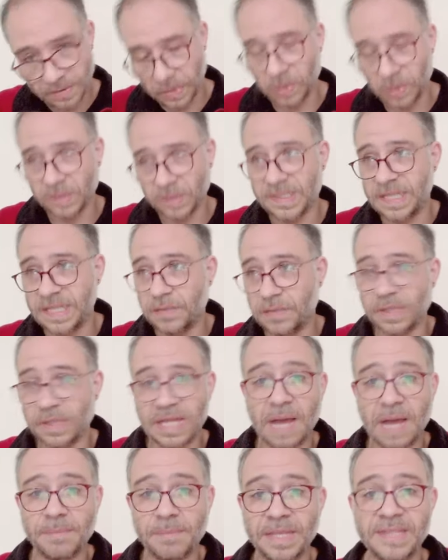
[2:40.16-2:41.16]
So you'll see
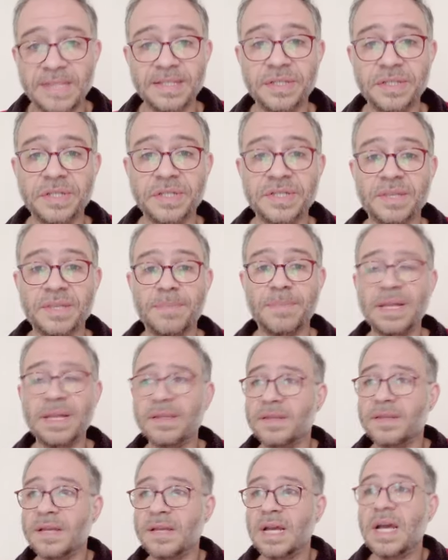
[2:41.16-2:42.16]
what that means in just a
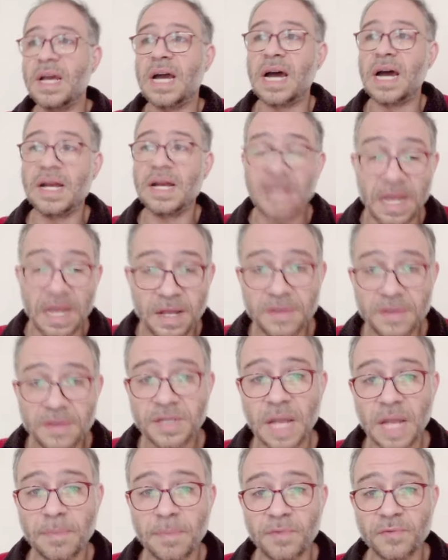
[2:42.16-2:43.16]
bit.
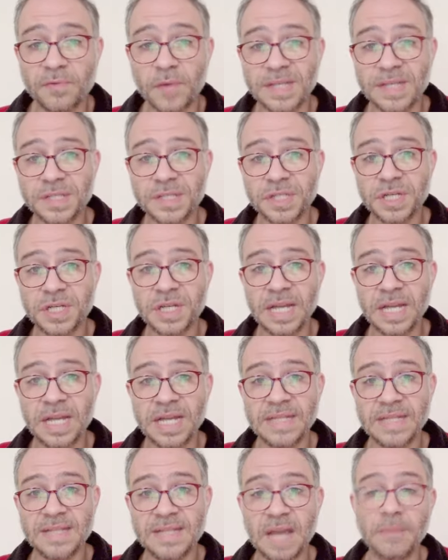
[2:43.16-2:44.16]
Another type of
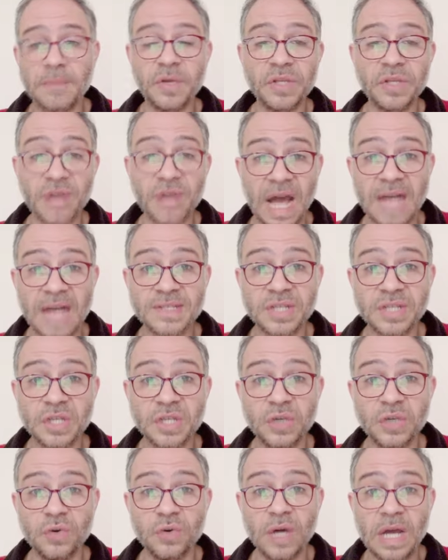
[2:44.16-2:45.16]
question is, I'm going to
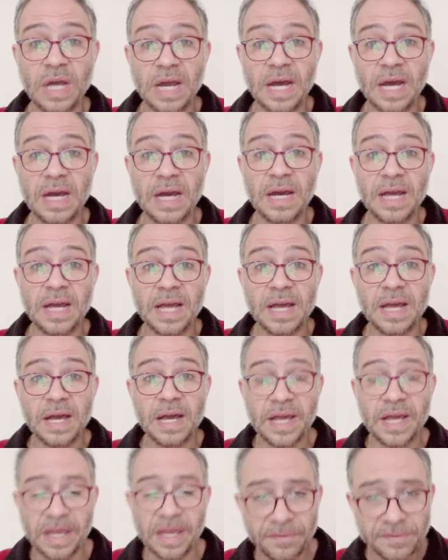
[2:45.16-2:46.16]
ask you,
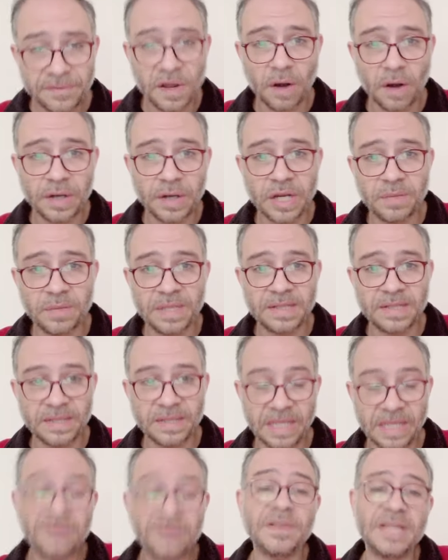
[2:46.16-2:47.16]
given
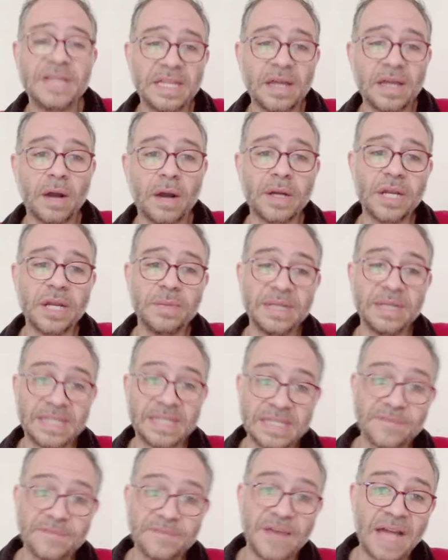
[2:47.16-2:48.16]
that the
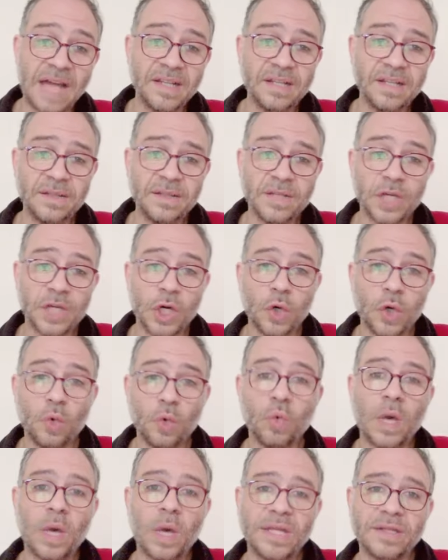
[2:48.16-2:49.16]
argument is valid,
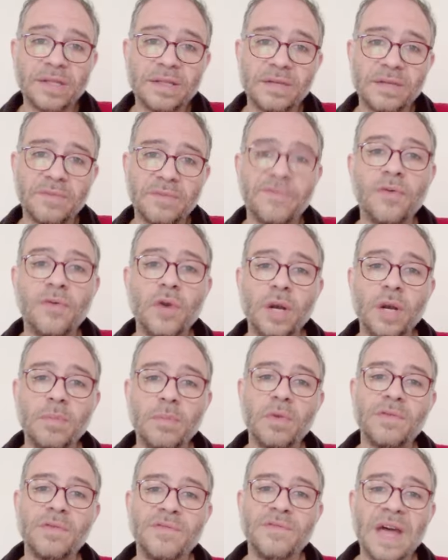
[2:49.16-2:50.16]
what
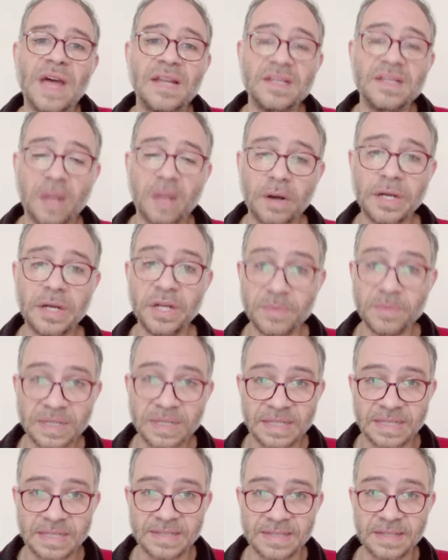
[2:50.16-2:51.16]
form of valid
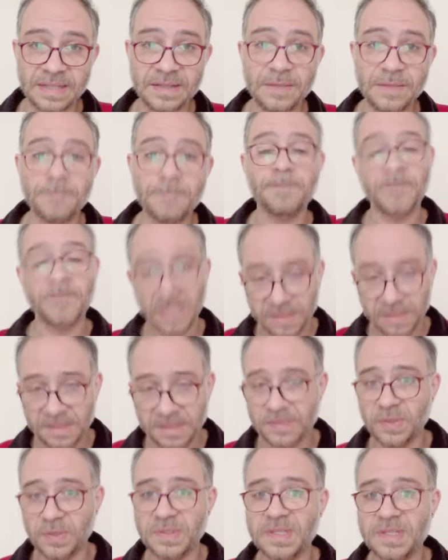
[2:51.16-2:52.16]
argument is it?
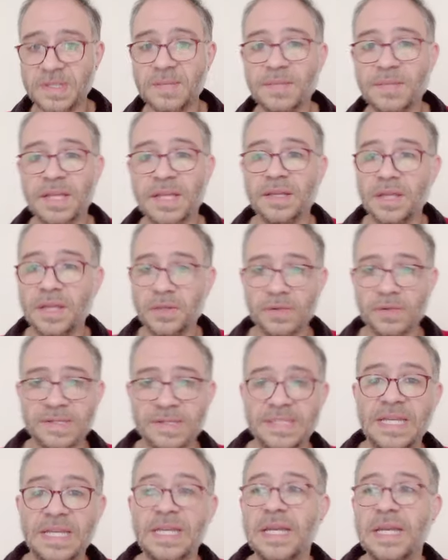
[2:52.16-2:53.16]
And this is also something that
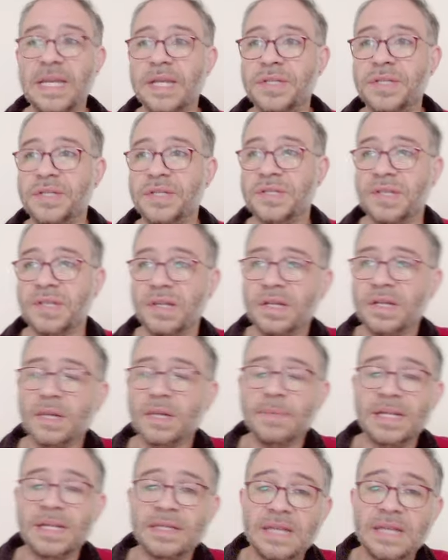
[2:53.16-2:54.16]
you'll see in just a
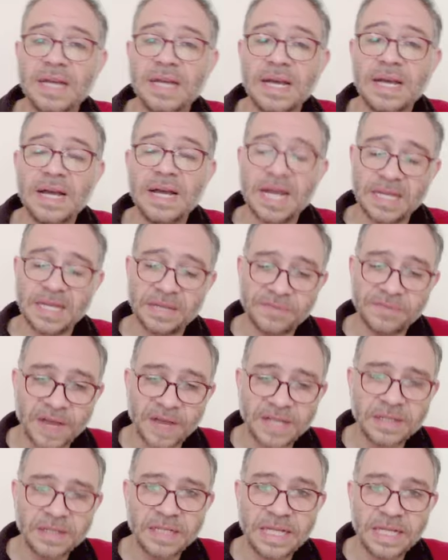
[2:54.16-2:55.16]
little bit. And
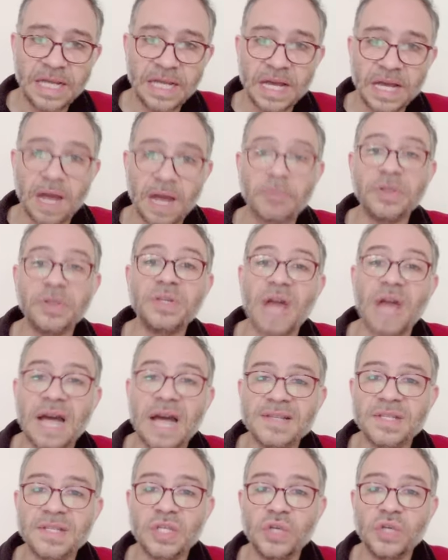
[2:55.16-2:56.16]
then finally, I'm going
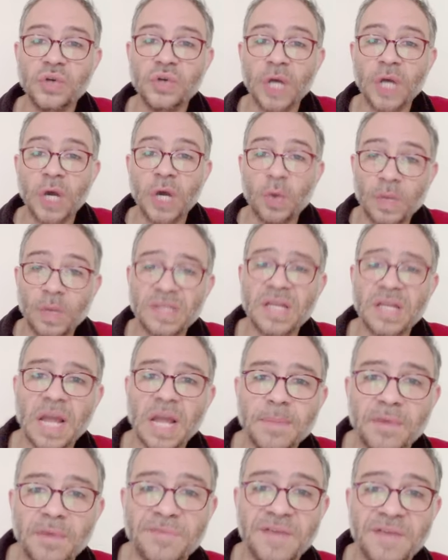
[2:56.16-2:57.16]
to ask you
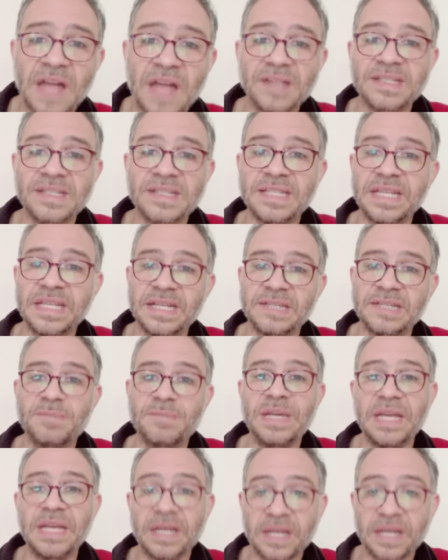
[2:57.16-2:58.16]
what type of fallacy
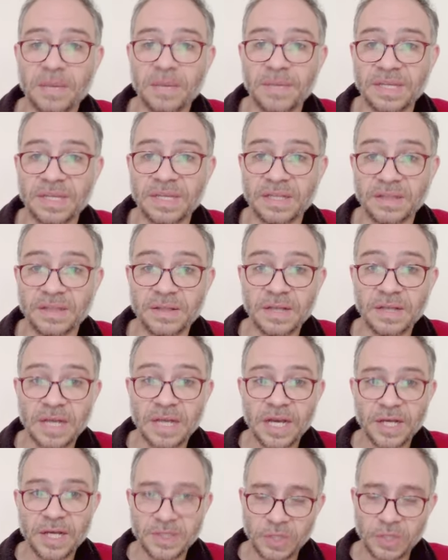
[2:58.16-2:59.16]
is being
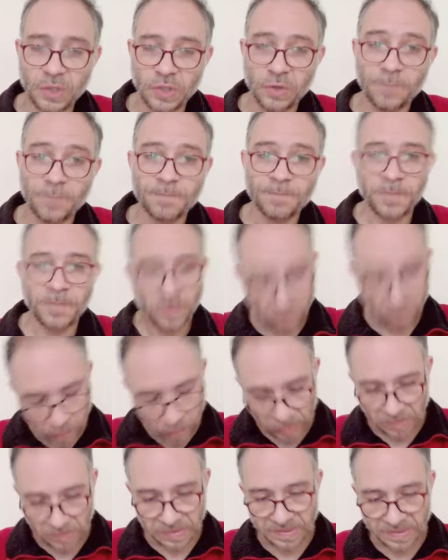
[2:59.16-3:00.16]
committed. So
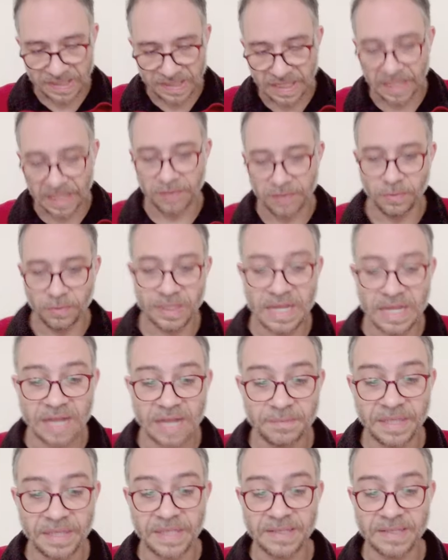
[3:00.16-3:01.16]
we'll also see
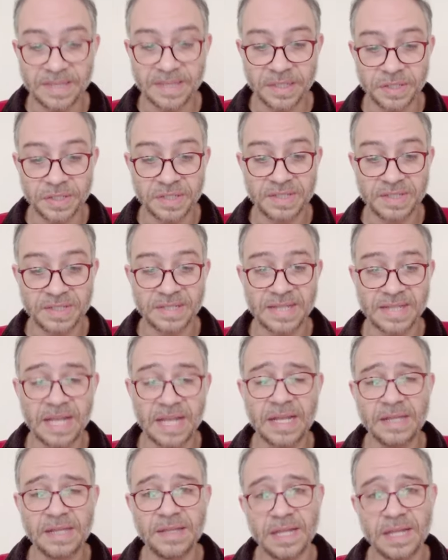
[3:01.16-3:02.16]
what that means in just a
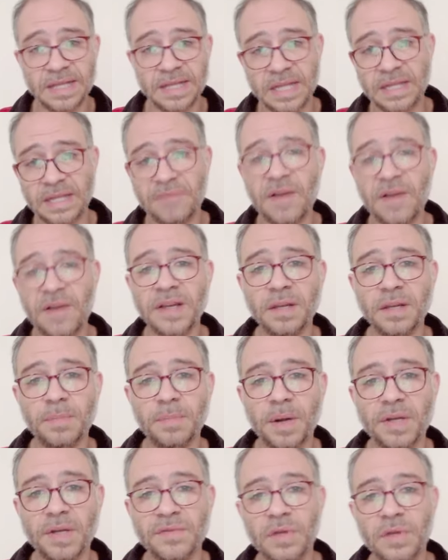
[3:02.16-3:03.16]
second. And then the
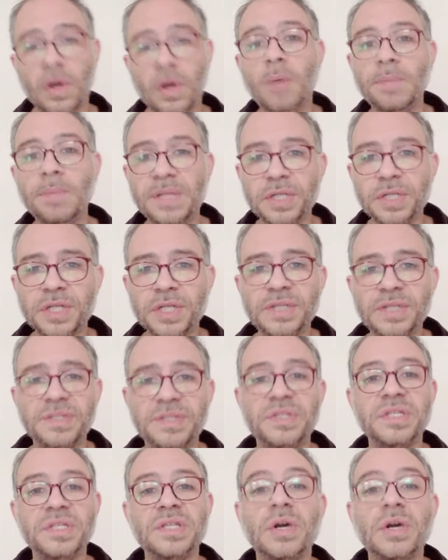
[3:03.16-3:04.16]
final part of the competition is